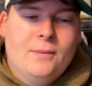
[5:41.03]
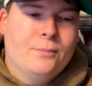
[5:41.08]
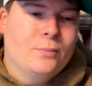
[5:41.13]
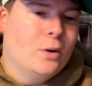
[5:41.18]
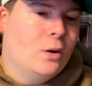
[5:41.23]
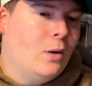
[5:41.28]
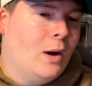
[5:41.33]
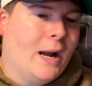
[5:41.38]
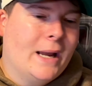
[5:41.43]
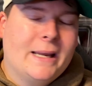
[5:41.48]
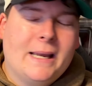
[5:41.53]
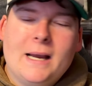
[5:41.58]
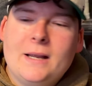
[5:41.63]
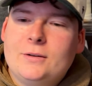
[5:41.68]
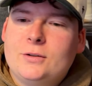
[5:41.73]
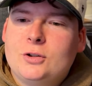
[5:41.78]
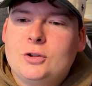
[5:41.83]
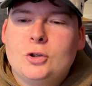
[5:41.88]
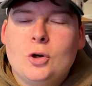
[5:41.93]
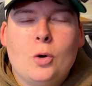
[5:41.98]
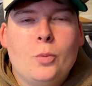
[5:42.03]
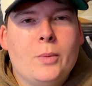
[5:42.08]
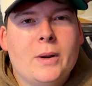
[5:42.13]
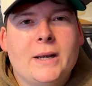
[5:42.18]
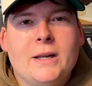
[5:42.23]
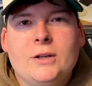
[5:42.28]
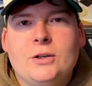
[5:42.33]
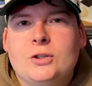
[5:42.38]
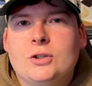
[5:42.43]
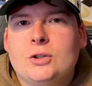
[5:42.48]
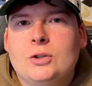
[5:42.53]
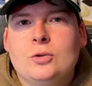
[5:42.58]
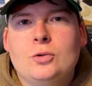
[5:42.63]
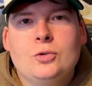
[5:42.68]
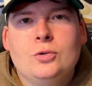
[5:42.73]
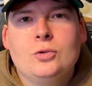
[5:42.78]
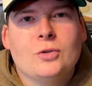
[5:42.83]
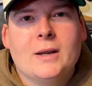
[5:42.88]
bro, I got so many shoes